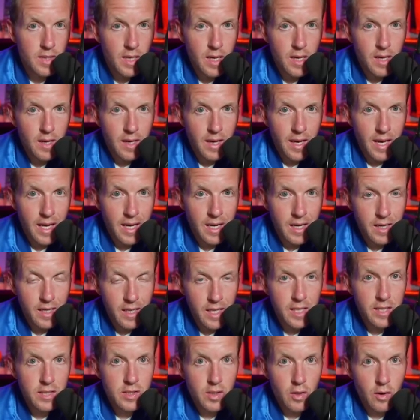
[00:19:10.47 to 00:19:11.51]
had a
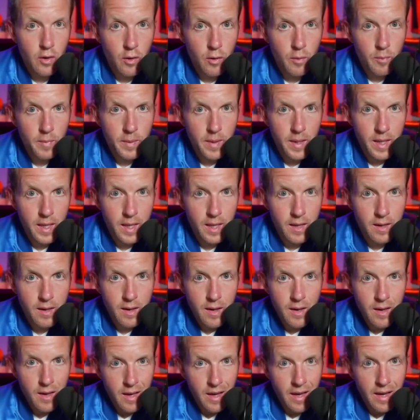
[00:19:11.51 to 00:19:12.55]
knee scope, and
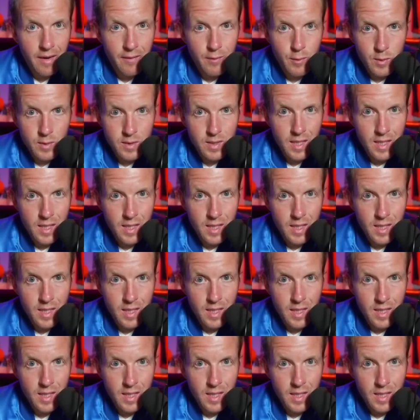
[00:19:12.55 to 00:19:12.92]
everyone